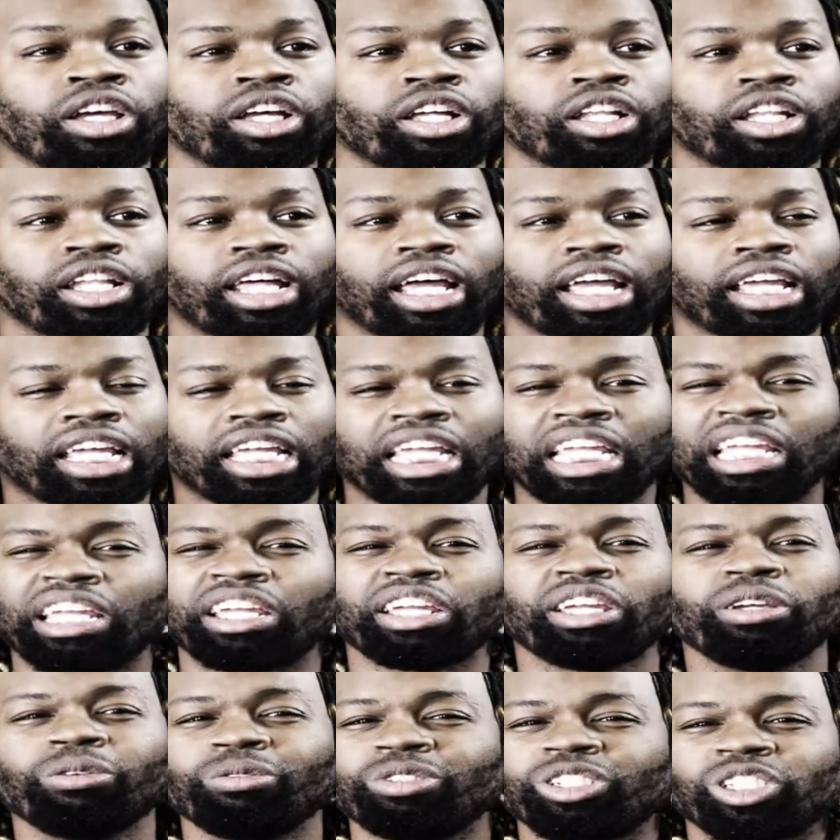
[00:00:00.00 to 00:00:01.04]
Like,
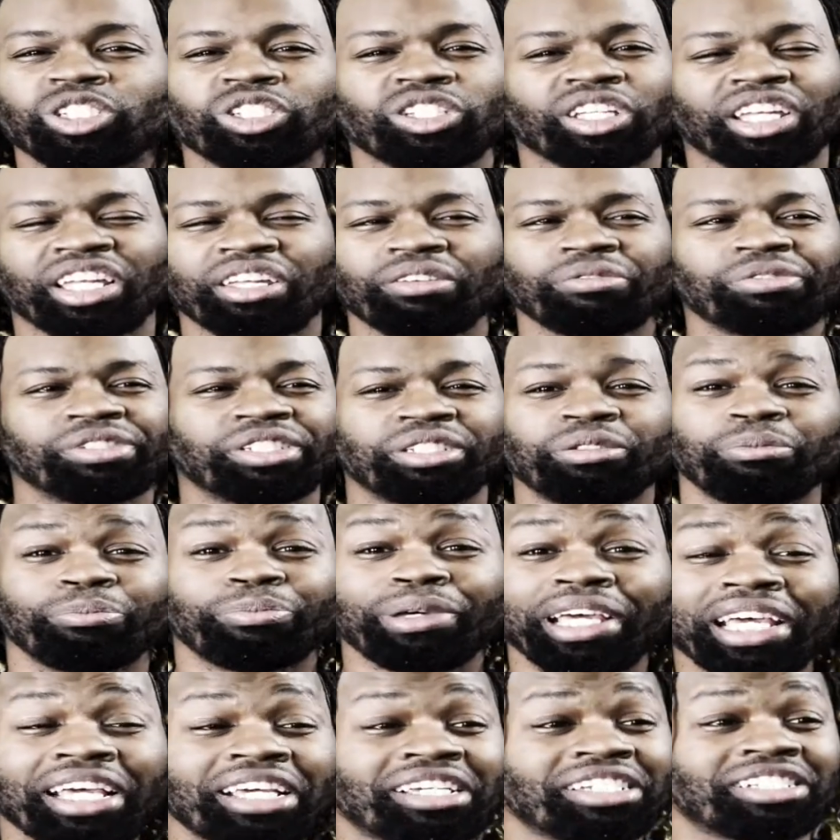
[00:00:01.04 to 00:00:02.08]
he was the
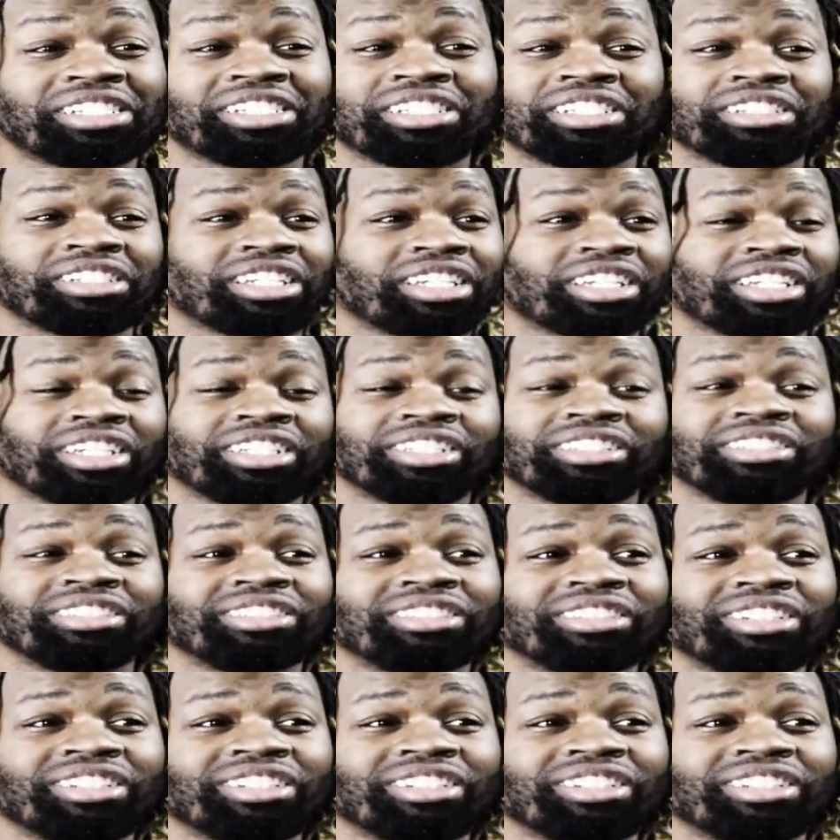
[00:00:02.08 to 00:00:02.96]
best at